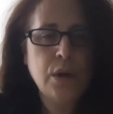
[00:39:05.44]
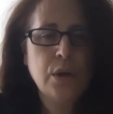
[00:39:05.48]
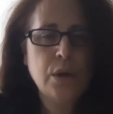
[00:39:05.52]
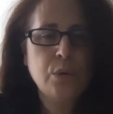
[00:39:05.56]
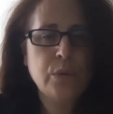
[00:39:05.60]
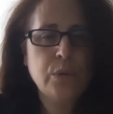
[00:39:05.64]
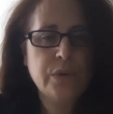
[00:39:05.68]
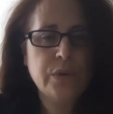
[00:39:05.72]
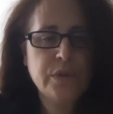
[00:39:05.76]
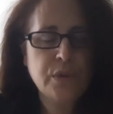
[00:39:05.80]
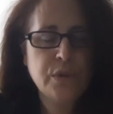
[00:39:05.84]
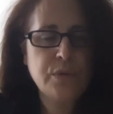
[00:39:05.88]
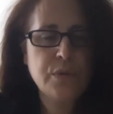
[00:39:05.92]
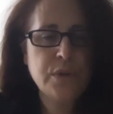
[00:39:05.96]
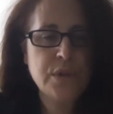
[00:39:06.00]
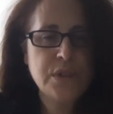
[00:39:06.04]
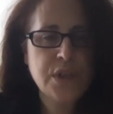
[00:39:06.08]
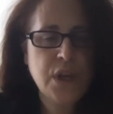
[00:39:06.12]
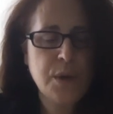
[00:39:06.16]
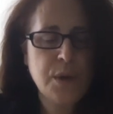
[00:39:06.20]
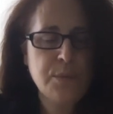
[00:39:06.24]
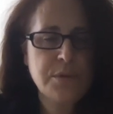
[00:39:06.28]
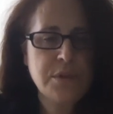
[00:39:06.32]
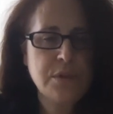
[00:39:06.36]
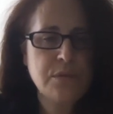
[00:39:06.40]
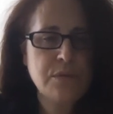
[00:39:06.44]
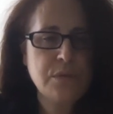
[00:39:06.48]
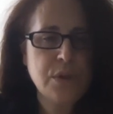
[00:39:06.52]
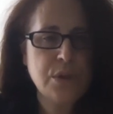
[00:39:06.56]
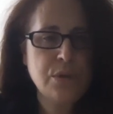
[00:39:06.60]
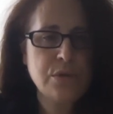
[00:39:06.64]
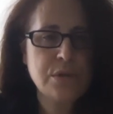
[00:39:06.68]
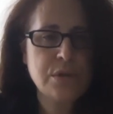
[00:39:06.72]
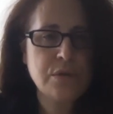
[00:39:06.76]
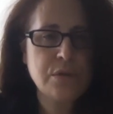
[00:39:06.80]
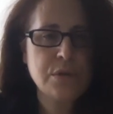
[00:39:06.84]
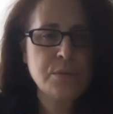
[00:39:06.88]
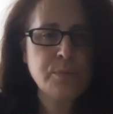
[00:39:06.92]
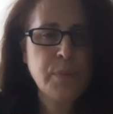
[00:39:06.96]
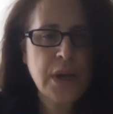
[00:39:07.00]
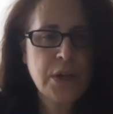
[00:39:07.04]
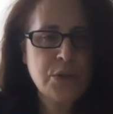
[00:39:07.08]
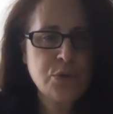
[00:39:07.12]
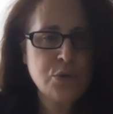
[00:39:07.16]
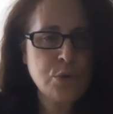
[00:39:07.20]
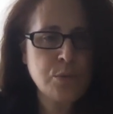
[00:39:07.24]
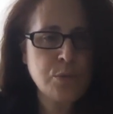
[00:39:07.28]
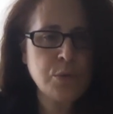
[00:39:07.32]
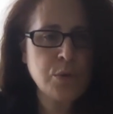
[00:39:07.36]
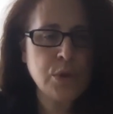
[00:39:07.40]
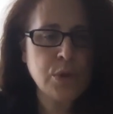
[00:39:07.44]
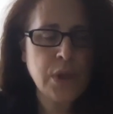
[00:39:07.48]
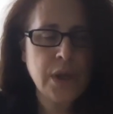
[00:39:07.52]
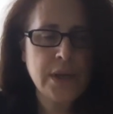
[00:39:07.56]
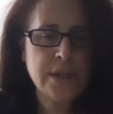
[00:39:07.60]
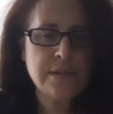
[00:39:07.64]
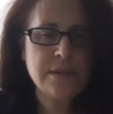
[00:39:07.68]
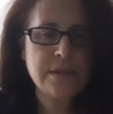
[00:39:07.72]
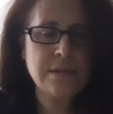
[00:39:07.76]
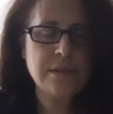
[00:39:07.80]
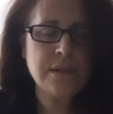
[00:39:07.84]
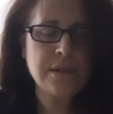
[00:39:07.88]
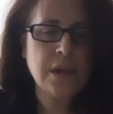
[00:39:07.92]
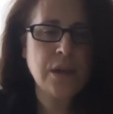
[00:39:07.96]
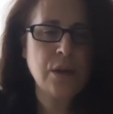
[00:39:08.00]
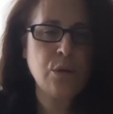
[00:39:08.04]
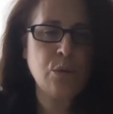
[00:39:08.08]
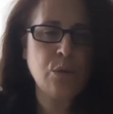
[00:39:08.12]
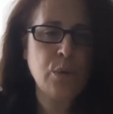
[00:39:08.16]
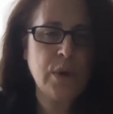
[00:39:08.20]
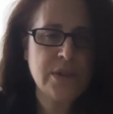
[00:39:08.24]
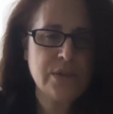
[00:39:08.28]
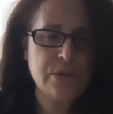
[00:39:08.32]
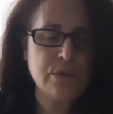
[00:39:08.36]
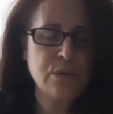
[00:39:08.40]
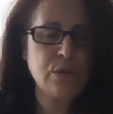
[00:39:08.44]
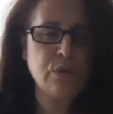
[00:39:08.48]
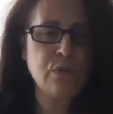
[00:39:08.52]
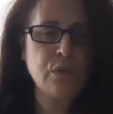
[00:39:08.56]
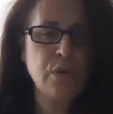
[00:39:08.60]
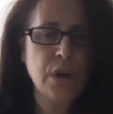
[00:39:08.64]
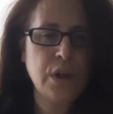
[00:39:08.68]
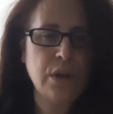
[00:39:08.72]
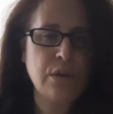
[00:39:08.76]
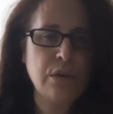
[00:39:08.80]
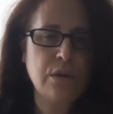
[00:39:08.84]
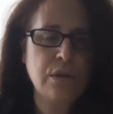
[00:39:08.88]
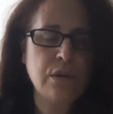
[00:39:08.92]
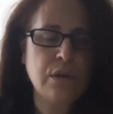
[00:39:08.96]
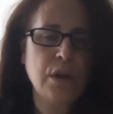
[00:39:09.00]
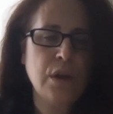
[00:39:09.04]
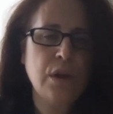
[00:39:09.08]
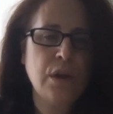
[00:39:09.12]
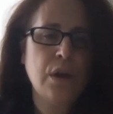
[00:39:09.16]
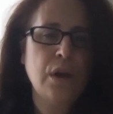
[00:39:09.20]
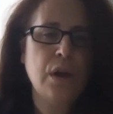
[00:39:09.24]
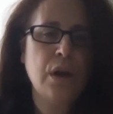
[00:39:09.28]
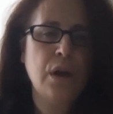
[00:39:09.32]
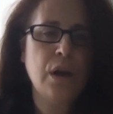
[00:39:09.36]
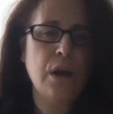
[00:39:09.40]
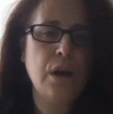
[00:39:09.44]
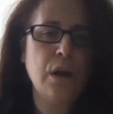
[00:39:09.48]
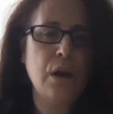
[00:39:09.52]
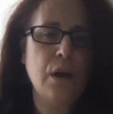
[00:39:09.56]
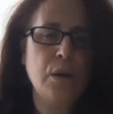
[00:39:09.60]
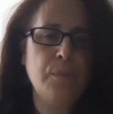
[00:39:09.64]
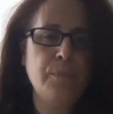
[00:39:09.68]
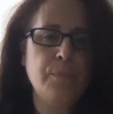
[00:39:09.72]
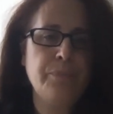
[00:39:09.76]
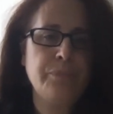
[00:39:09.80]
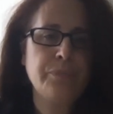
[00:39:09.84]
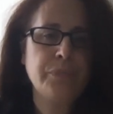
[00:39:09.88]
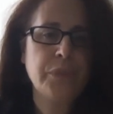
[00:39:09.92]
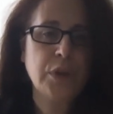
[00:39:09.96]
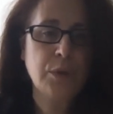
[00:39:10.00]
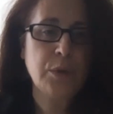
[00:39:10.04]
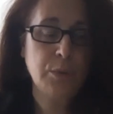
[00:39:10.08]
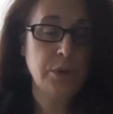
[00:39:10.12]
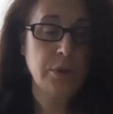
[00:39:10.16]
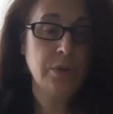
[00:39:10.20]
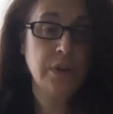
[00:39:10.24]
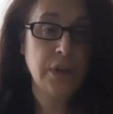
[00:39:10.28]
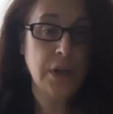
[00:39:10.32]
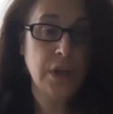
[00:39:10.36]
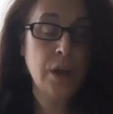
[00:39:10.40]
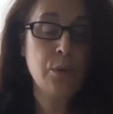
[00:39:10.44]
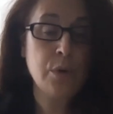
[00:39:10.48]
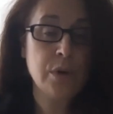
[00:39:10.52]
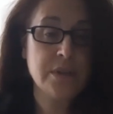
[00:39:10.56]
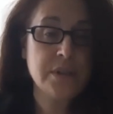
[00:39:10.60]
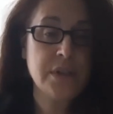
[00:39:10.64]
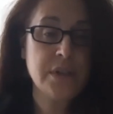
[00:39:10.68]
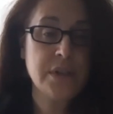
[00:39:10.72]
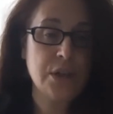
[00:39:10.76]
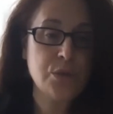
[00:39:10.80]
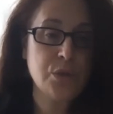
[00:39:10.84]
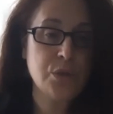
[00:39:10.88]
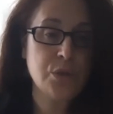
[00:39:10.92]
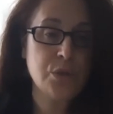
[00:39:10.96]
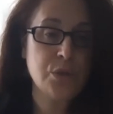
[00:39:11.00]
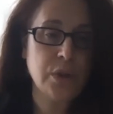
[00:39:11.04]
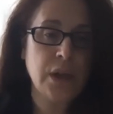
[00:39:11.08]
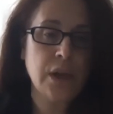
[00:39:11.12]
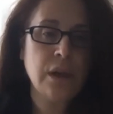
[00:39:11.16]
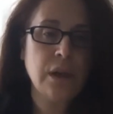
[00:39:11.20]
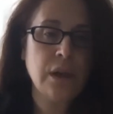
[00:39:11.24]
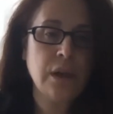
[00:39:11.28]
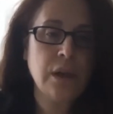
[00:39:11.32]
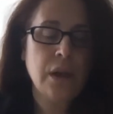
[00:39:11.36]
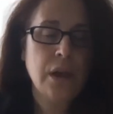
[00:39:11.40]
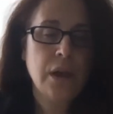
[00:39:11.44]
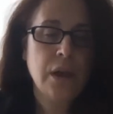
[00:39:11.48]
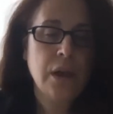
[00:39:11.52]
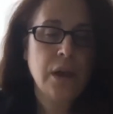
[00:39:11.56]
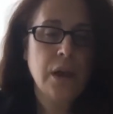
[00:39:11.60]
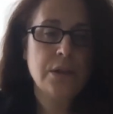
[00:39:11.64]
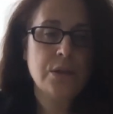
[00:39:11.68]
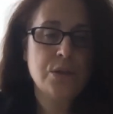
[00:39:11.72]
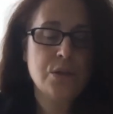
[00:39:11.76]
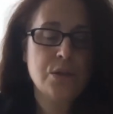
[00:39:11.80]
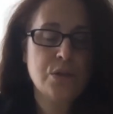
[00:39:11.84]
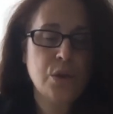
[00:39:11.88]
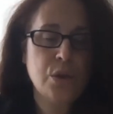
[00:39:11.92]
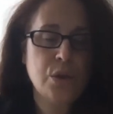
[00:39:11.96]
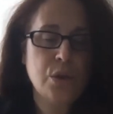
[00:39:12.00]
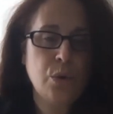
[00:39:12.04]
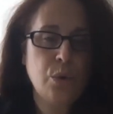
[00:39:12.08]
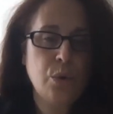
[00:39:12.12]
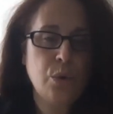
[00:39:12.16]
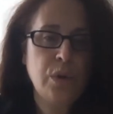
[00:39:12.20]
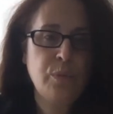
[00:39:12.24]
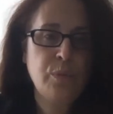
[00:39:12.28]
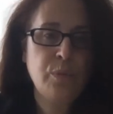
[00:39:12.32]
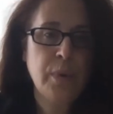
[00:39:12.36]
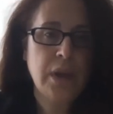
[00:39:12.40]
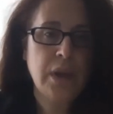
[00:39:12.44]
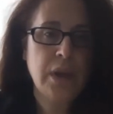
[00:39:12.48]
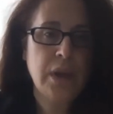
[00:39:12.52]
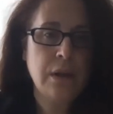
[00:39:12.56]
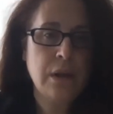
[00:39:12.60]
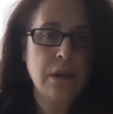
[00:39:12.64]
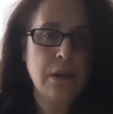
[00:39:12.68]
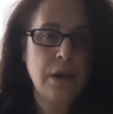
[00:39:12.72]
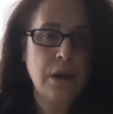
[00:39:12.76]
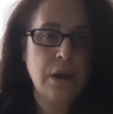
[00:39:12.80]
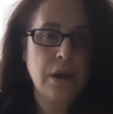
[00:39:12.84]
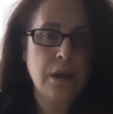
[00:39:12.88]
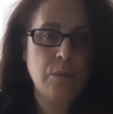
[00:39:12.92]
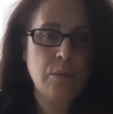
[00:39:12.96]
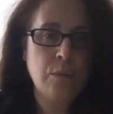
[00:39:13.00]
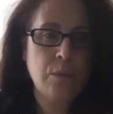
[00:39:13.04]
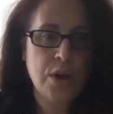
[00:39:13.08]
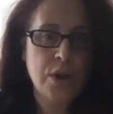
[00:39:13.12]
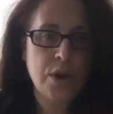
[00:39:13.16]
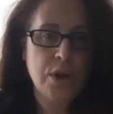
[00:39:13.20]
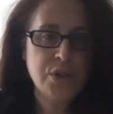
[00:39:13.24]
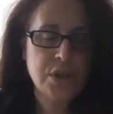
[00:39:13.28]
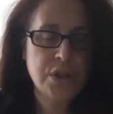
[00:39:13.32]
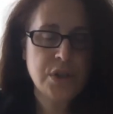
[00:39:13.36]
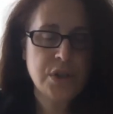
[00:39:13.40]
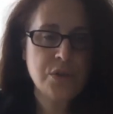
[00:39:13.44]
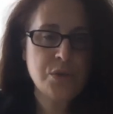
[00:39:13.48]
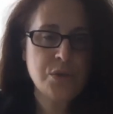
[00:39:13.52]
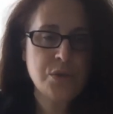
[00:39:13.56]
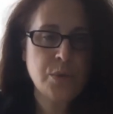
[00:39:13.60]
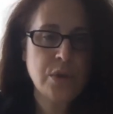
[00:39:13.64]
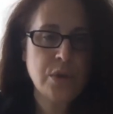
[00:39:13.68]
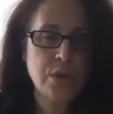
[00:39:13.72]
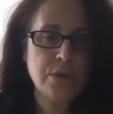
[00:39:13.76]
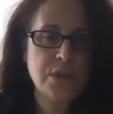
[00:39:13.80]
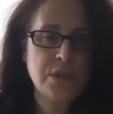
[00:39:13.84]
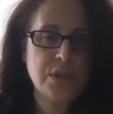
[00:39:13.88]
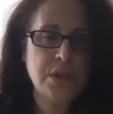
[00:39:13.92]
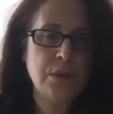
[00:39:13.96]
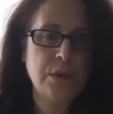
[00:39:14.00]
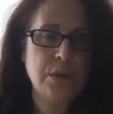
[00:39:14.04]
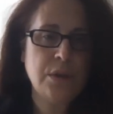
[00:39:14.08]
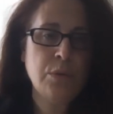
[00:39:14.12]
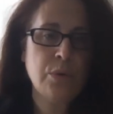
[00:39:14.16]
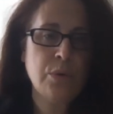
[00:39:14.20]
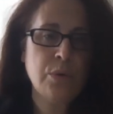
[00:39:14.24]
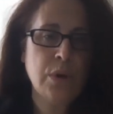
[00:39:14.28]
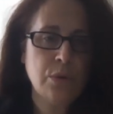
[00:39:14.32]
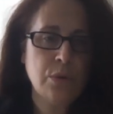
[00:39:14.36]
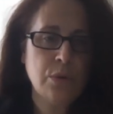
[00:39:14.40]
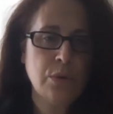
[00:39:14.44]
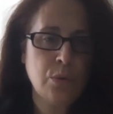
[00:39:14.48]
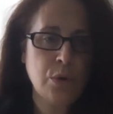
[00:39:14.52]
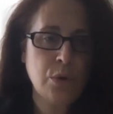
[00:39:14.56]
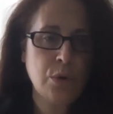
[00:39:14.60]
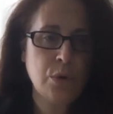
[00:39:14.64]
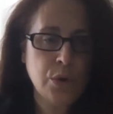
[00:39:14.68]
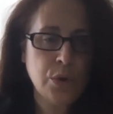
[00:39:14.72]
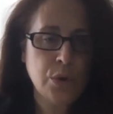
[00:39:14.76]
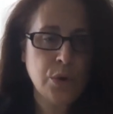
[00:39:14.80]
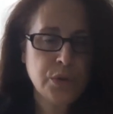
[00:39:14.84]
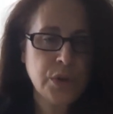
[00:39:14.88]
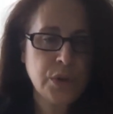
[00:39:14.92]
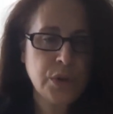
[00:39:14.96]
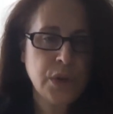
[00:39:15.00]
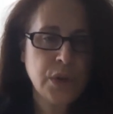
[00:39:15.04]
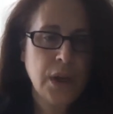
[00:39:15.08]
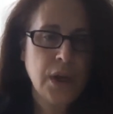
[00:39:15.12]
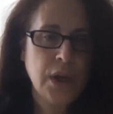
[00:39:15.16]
with different types of use of spectrum or licensing or ways to fund community networks, actually. And so we've been watching this with our team around the world